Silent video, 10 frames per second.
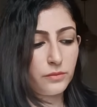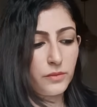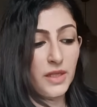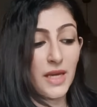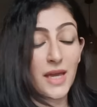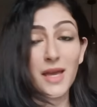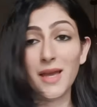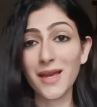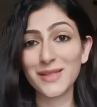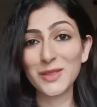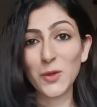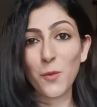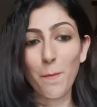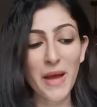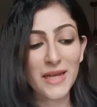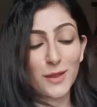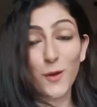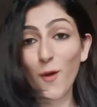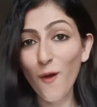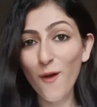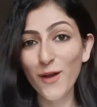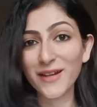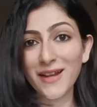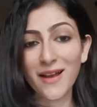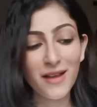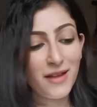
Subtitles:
Yes, oh my God.